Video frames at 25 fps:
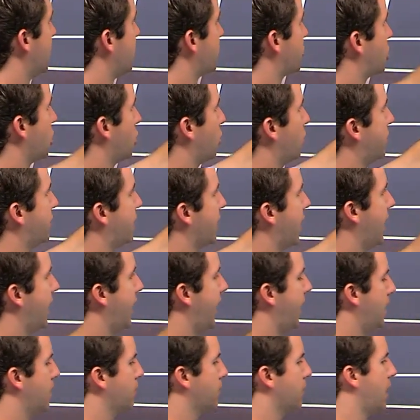So we've
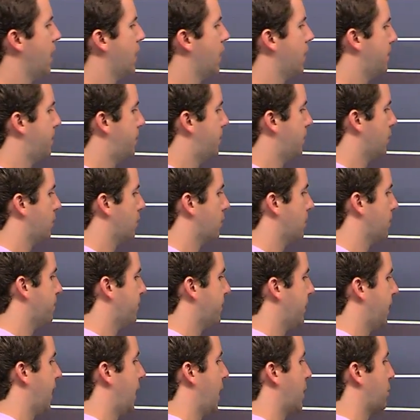got A-Rod up here,
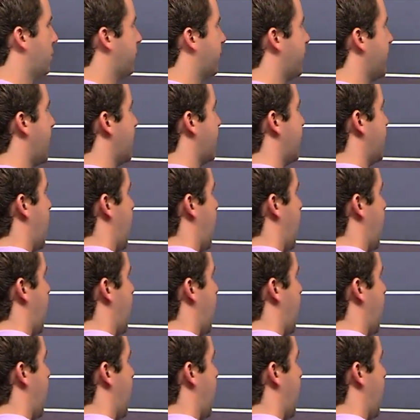and we've got